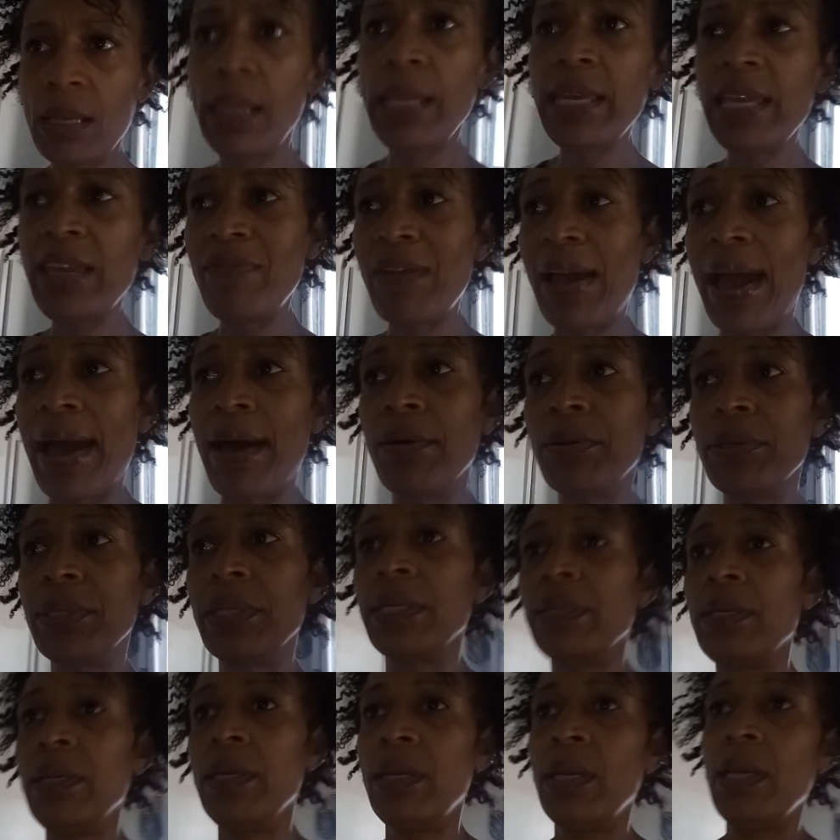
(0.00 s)
leave
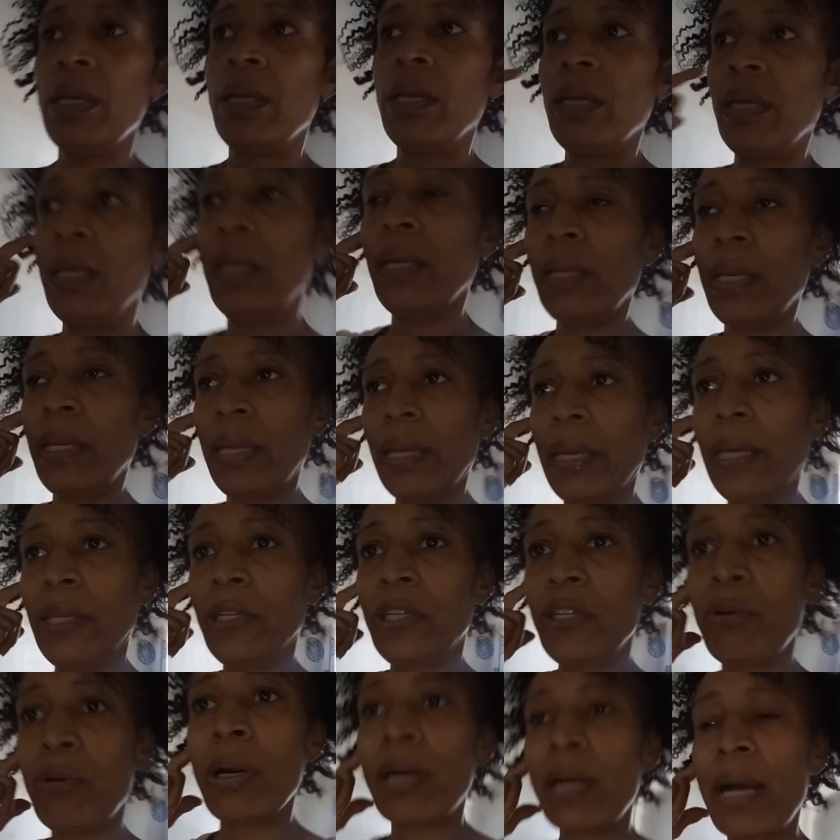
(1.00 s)
out
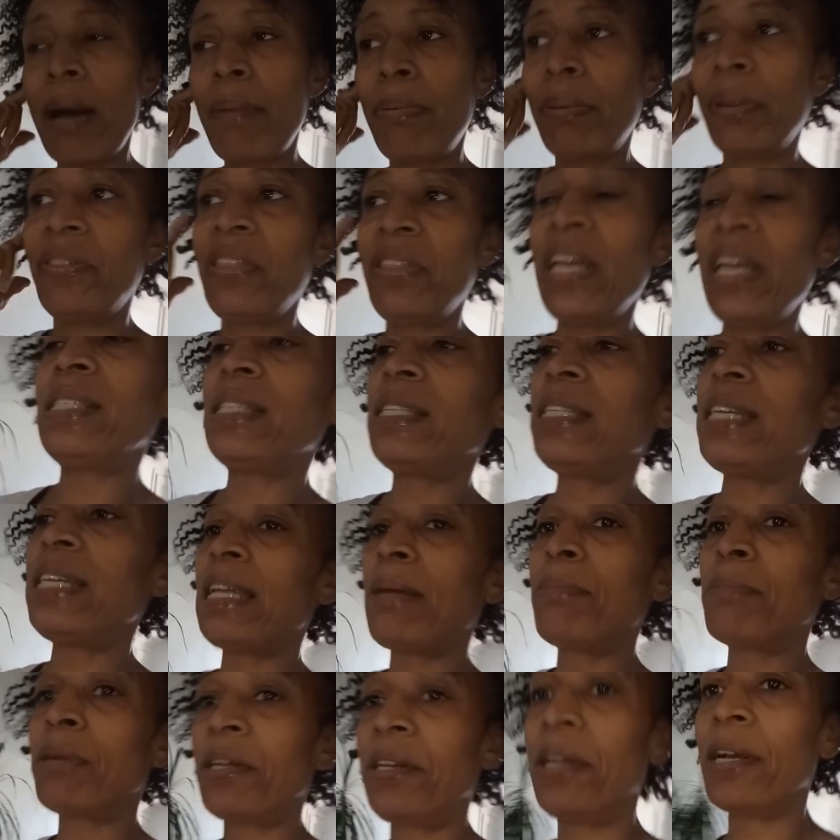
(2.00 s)
and do a couple of things, and
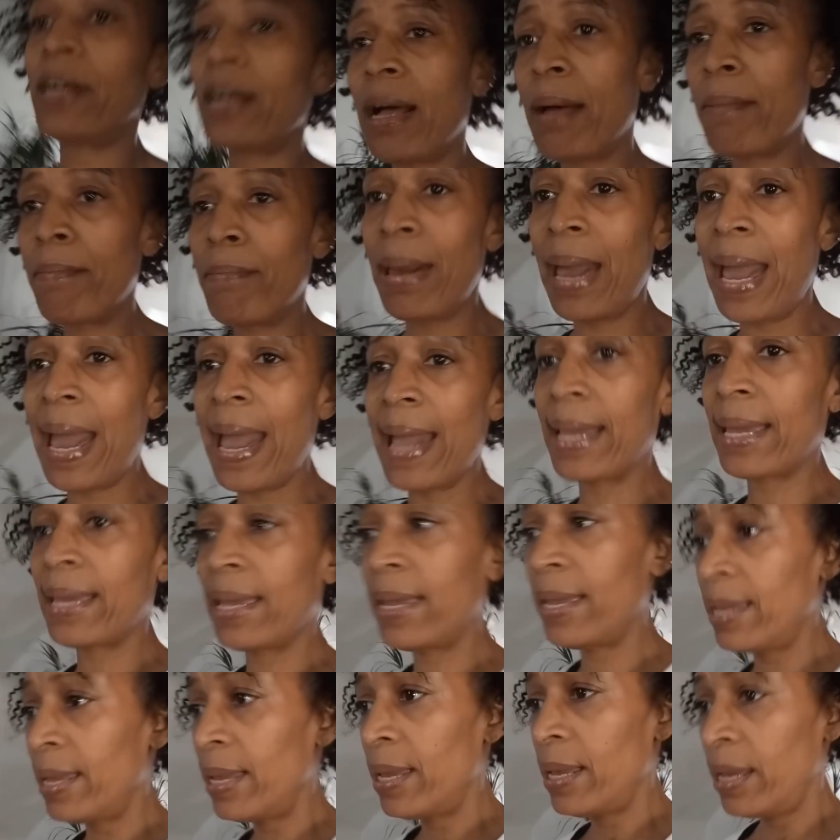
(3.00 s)
then I'm gonna come back
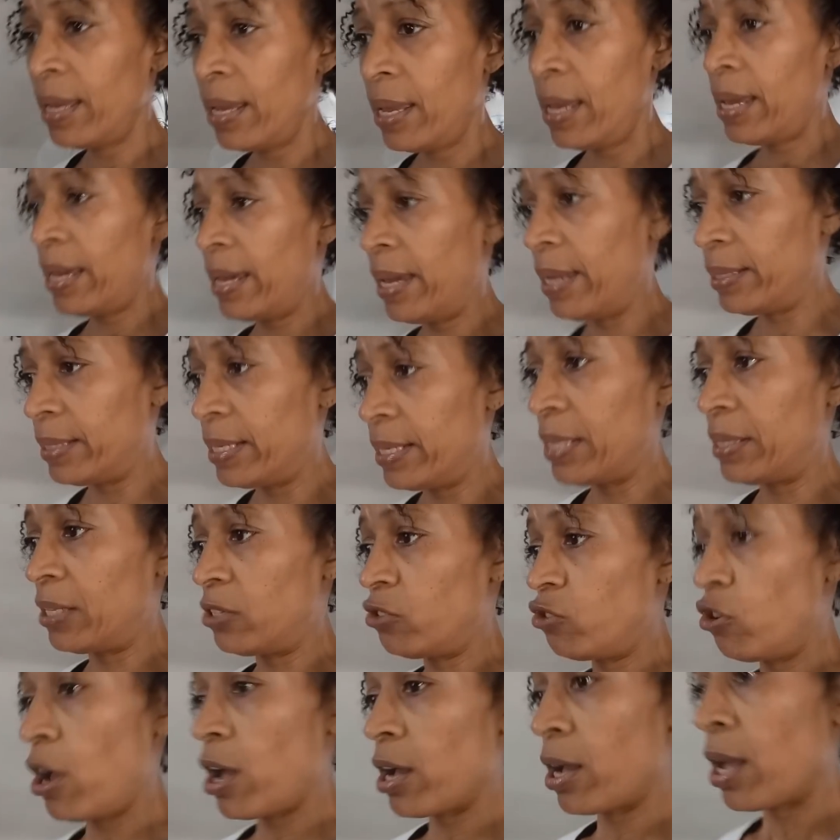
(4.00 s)
and get the
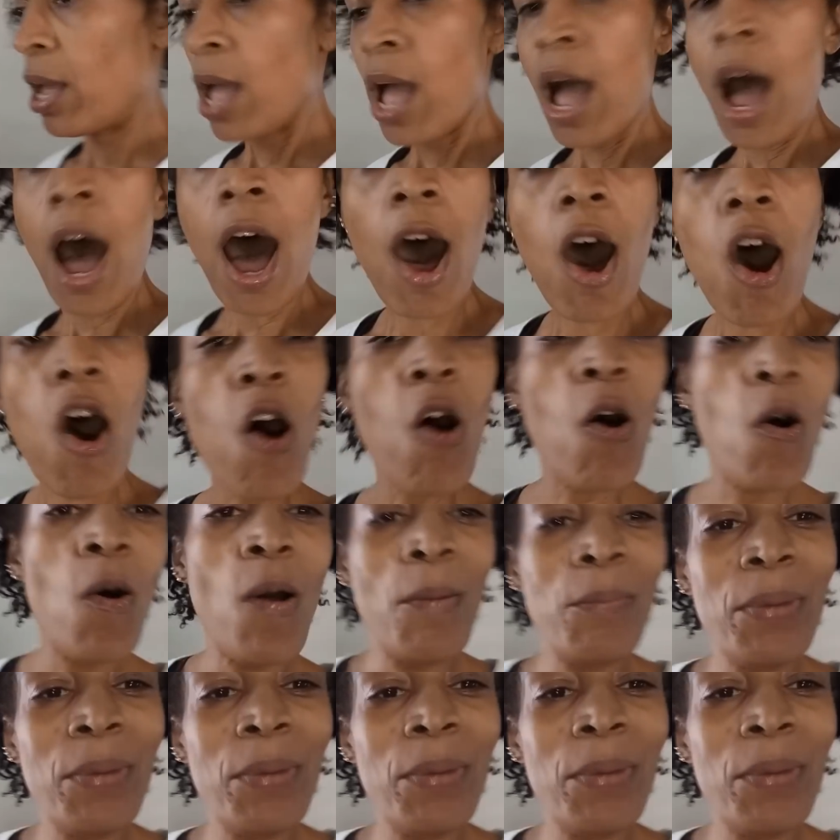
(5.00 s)
truck. Oh,